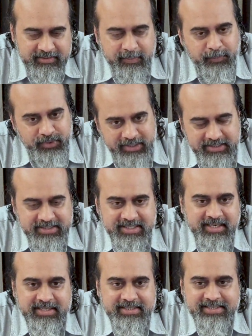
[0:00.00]
The
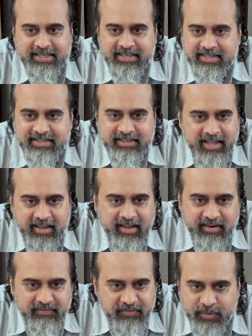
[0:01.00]
potential is a
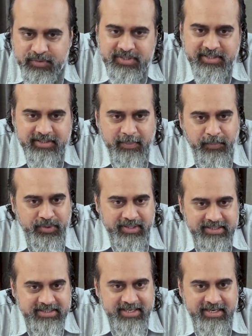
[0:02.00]
thing in future. The
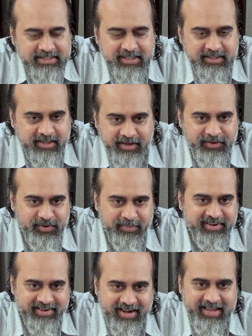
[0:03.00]
potential is a thing to
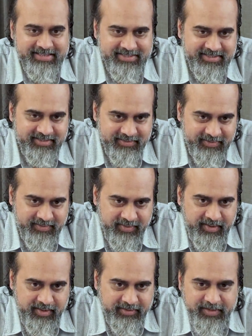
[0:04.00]
be realized.
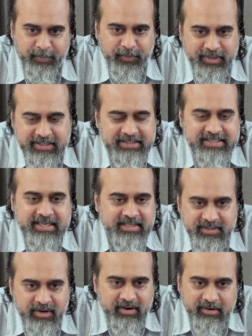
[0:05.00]
The potential
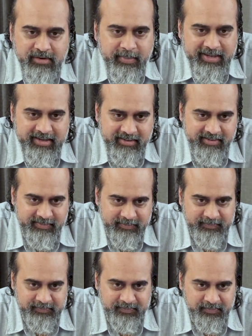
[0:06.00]
is not automatic.
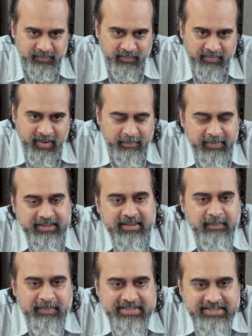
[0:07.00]
But the
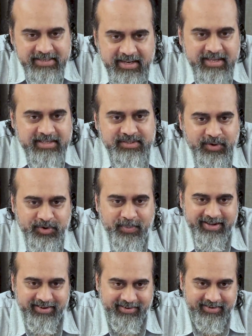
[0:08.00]
misery is
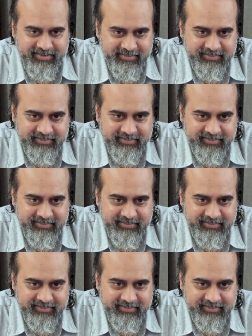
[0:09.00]
automatic.